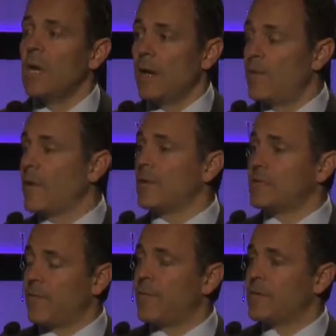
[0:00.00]
very
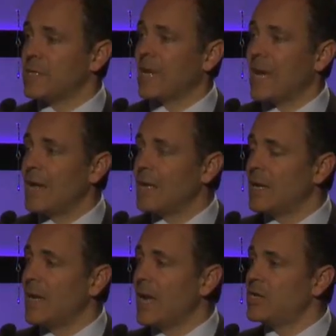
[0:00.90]
sophisticated
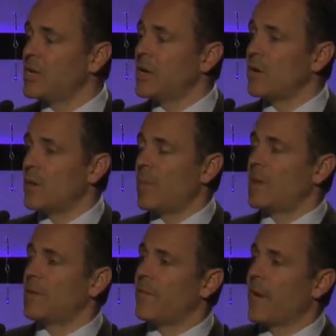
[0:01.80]
and engineered and
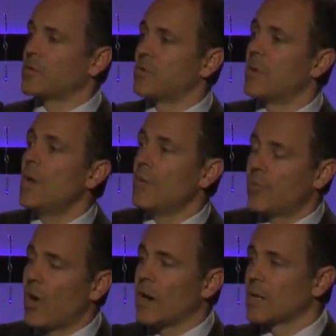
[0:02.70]
manufactured
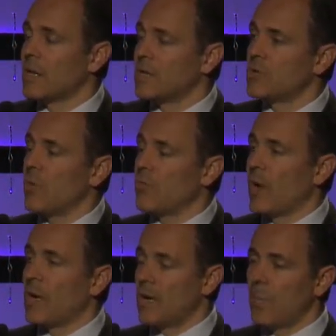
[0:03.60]
product in its own
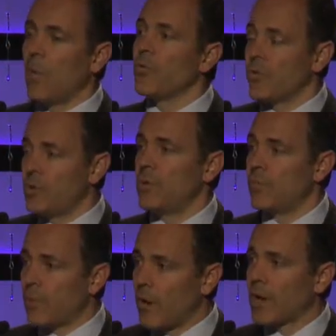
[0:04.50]
right, and a multitude
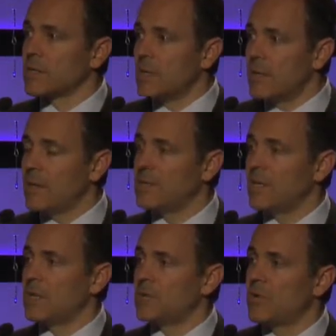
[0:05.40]
of products in this
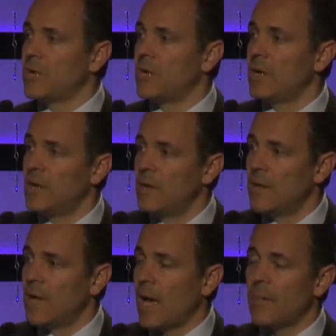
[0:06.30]
industry.
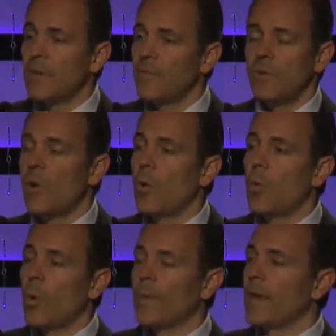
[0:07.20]
How many of you know
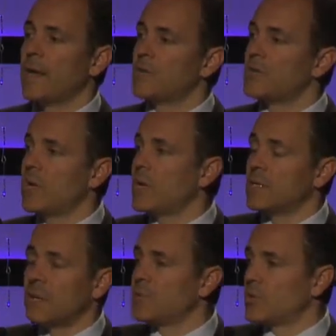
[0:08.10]
what that industry
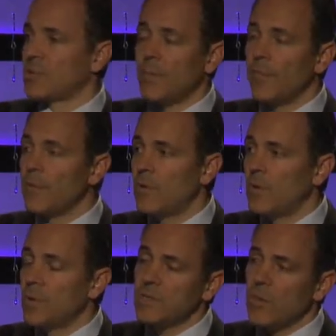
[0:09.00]
is? I'm sure some of you do.
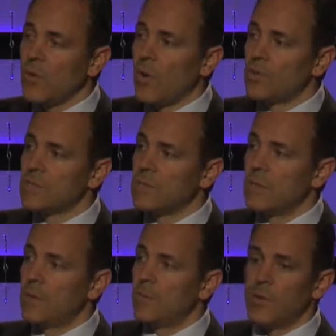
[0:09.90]
What's our largest
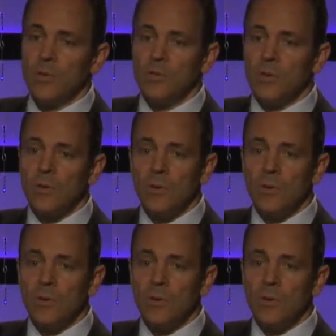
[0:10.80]
producer?